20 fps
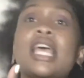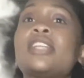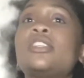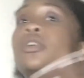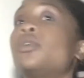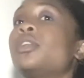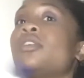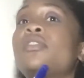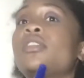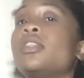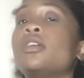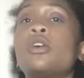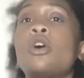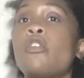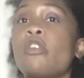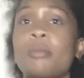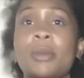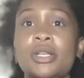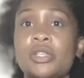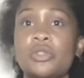don't even look
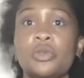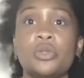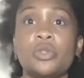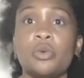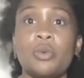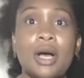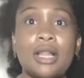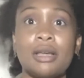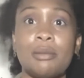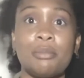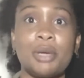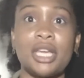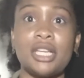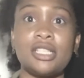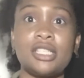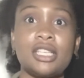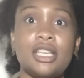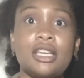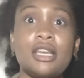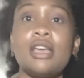over my shoulder while I'm
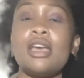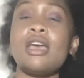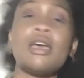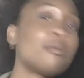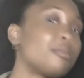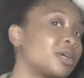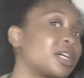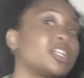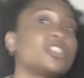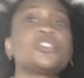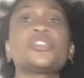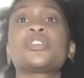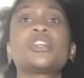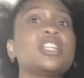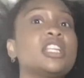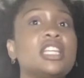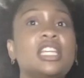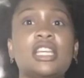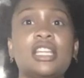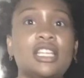painting, because you're
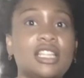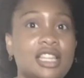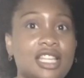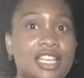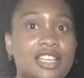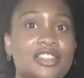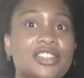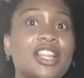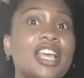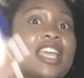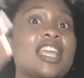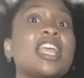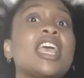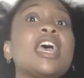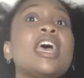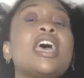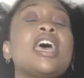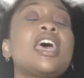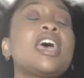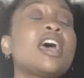gonna get it later.
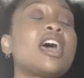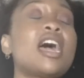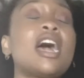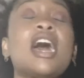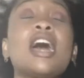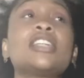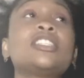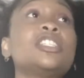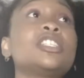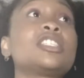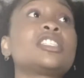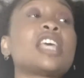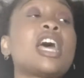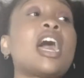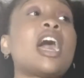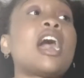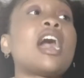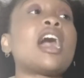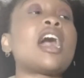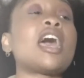Like,
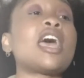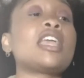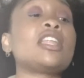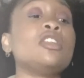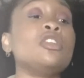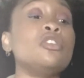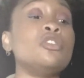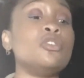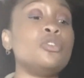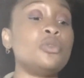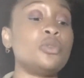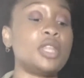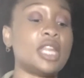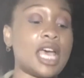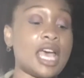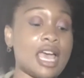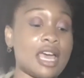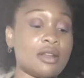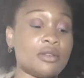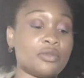I knew that I
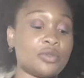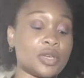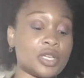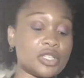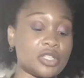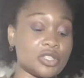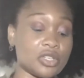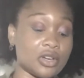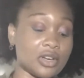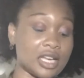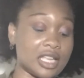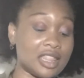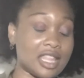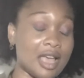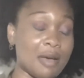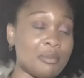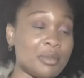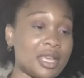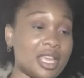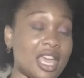had a fresh start, and
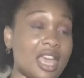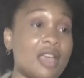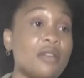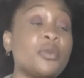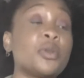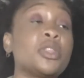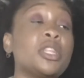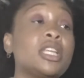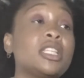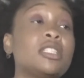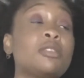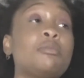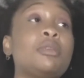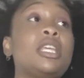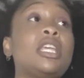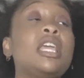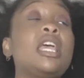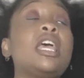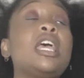that meant everything to me.